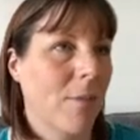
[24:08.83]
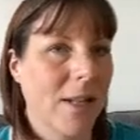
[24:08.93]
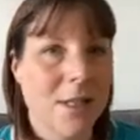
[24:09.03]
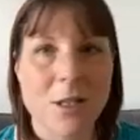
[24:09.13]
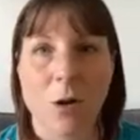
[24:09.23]

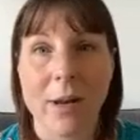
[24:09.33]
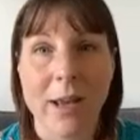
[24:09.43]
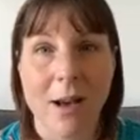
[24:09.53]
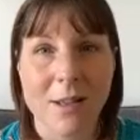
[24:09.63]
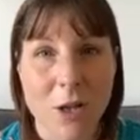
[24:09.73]

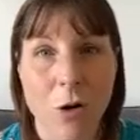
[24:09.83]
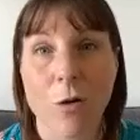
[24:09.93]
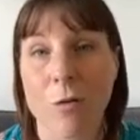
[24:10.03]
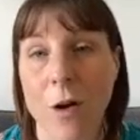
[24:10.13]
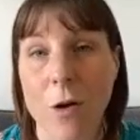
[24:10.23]
insomnia,
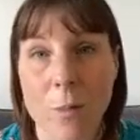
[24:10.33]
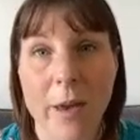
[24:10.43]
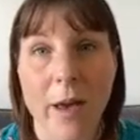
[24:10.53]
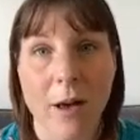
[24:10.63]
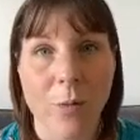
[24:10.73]

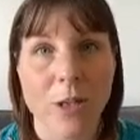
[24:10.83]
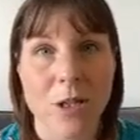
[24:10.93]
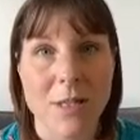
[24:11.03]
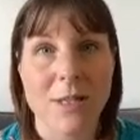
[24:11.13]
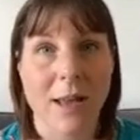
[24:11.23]
tocophobia,
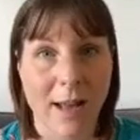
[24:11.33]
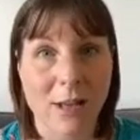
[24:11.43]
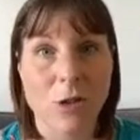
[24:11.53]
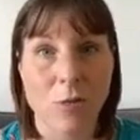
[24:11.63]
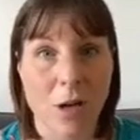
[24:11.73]
which is an
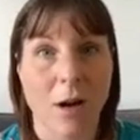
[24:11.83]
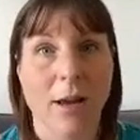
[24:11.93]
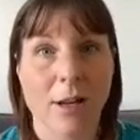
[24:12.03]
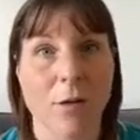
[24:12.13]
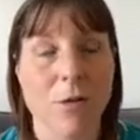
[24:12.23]
actual
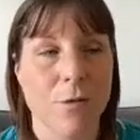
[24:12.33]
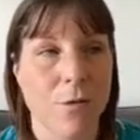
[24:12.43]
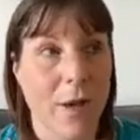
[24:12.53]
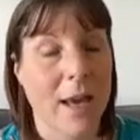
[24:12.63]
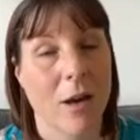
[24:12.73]
diagnosed
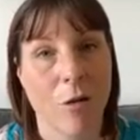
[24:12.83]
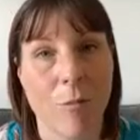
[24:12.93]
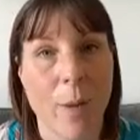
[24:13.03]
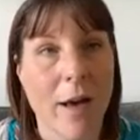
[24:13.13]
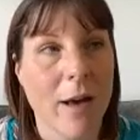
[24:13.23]
fear of
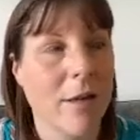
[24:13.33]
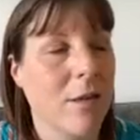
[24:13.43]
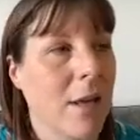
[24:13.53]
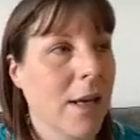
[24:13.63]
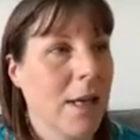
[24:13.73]
birth.